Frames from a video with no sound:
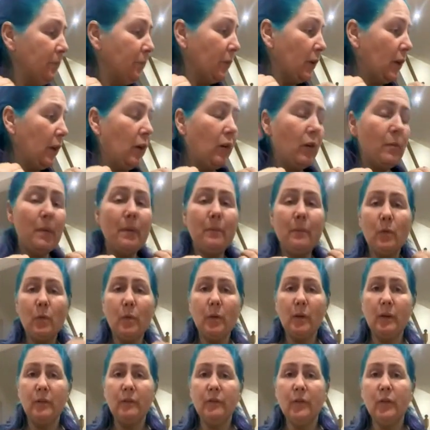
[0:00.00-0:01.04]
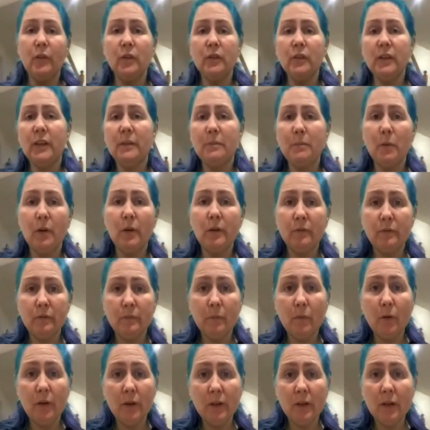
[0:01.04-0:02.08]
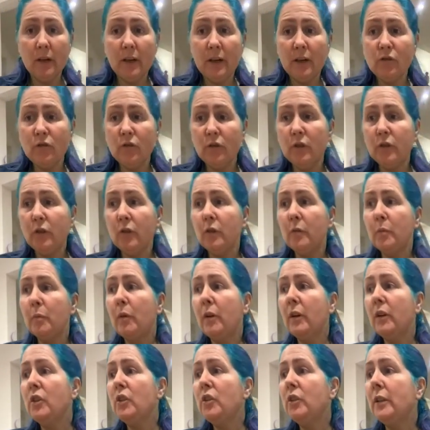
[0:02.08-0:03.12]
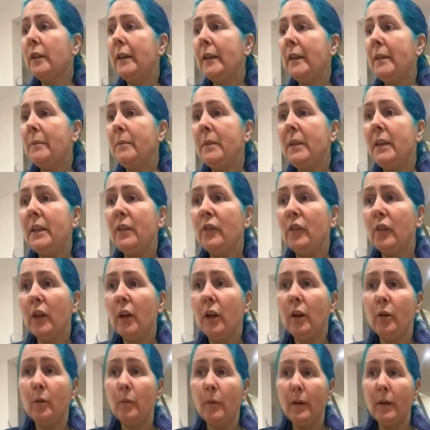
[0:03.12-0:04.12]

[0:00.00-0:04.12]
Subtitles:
And I remember when I first had my electric toothbrush years ago,